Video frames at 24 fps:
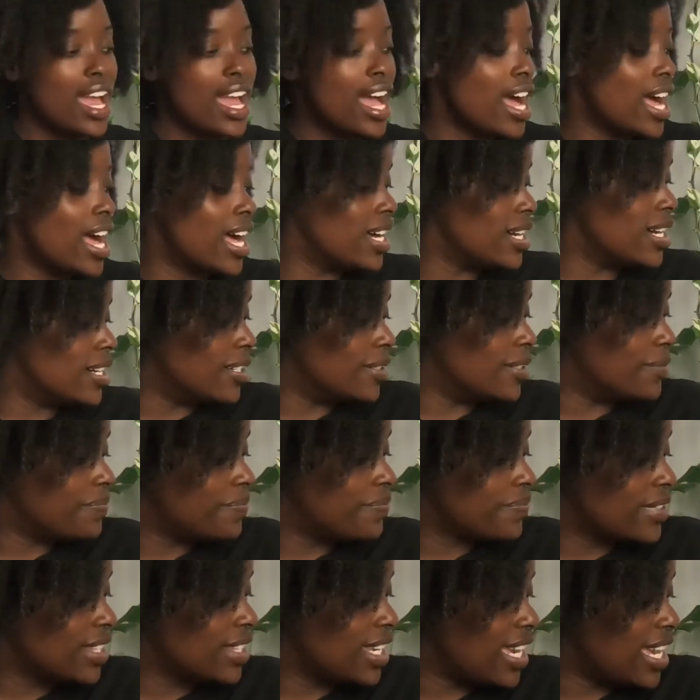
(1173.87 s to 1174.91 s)

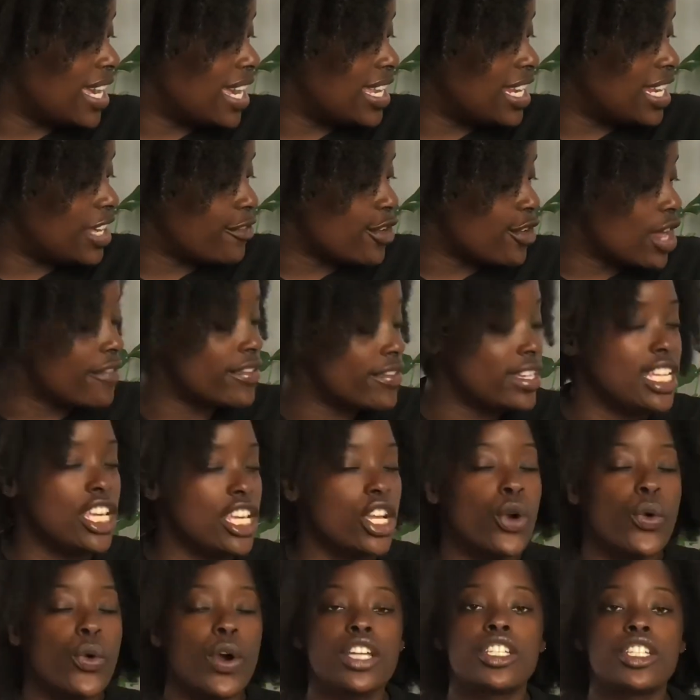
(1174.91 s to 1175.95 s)
And if you have any
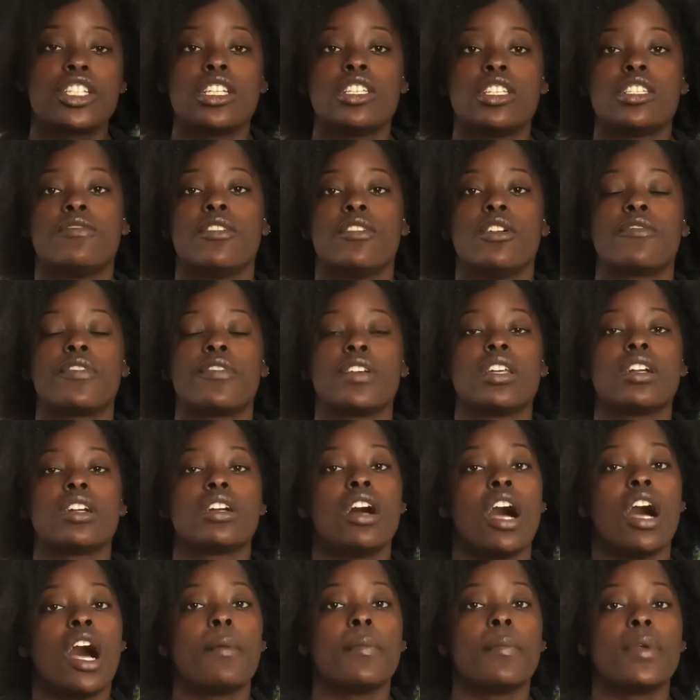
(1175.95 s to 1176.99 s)
questions, feel free to
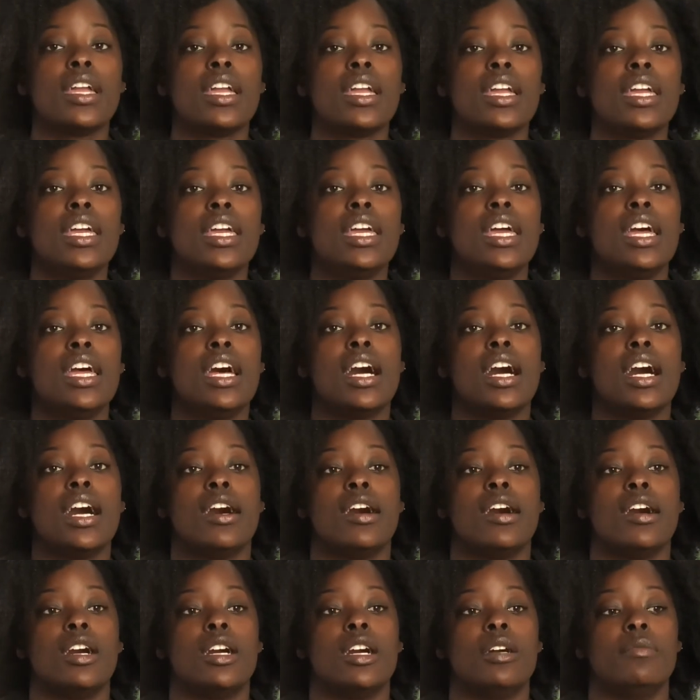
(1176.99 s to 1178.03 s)
comment.
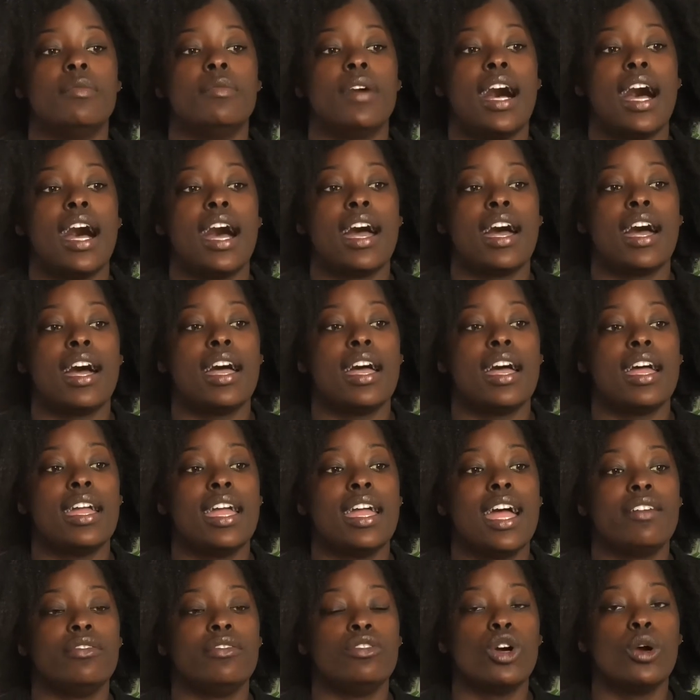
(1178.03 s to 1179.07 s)
I
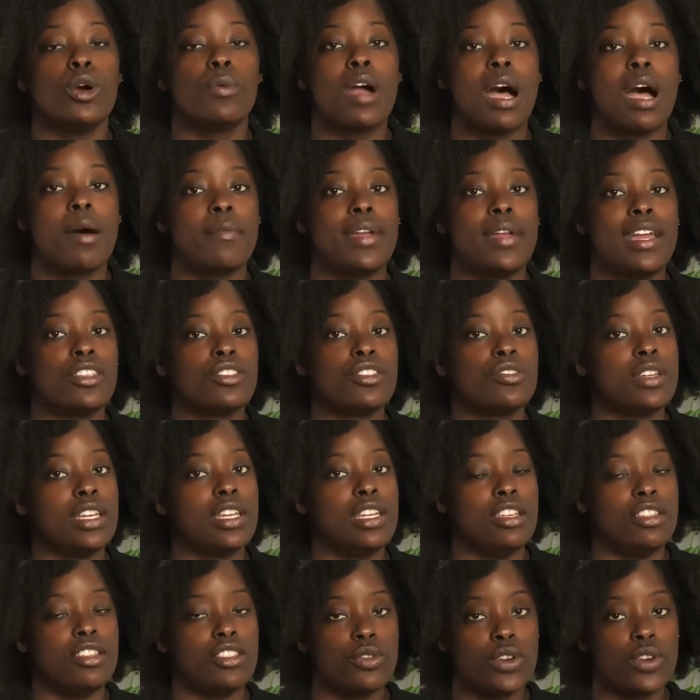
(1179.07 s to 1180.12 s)
have no problem answering any of
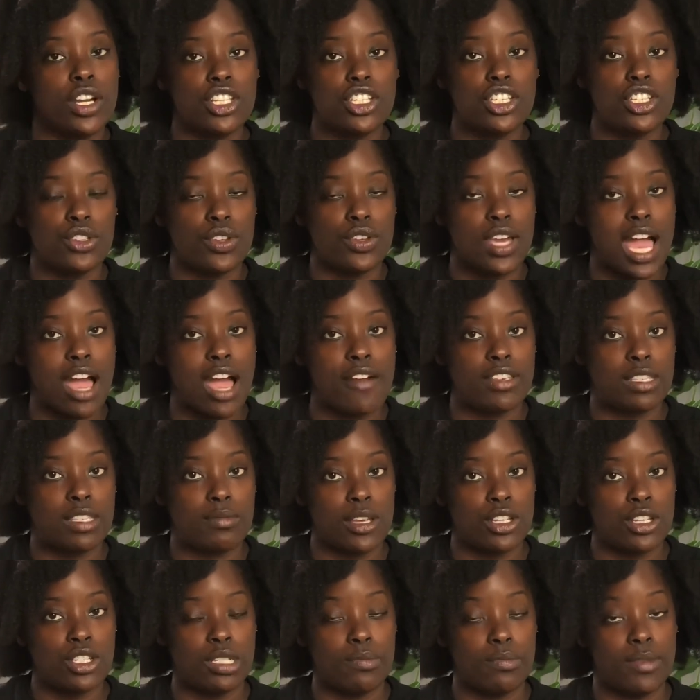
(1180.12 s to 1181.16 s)
the questions you have,
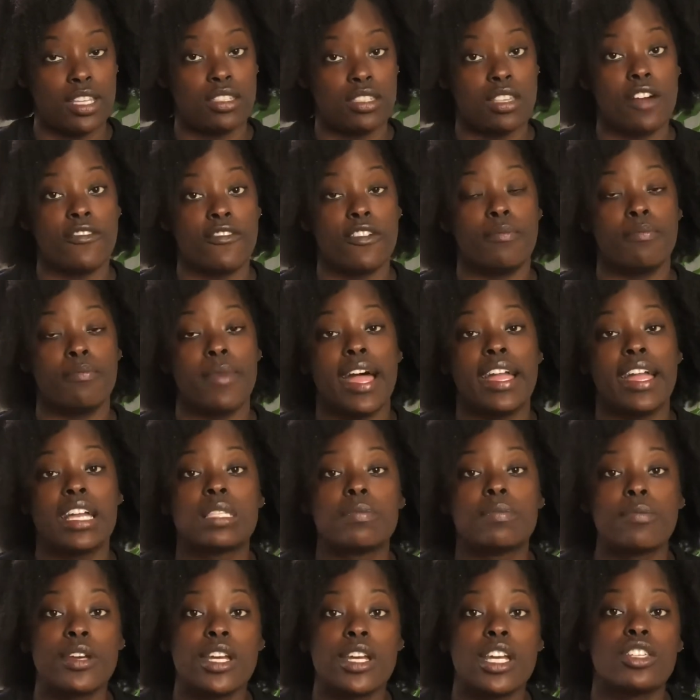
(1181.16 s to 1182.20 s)
especially based off of my
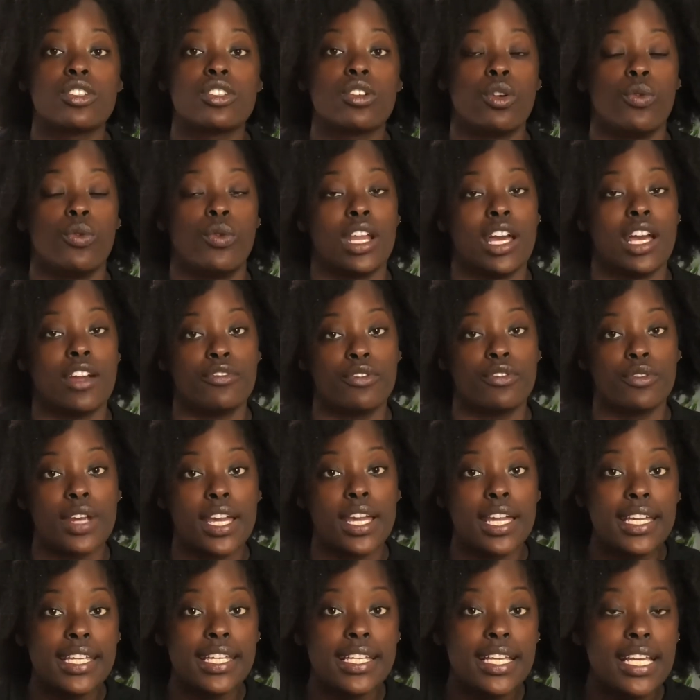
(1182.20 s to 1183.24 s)
experience or what I've read.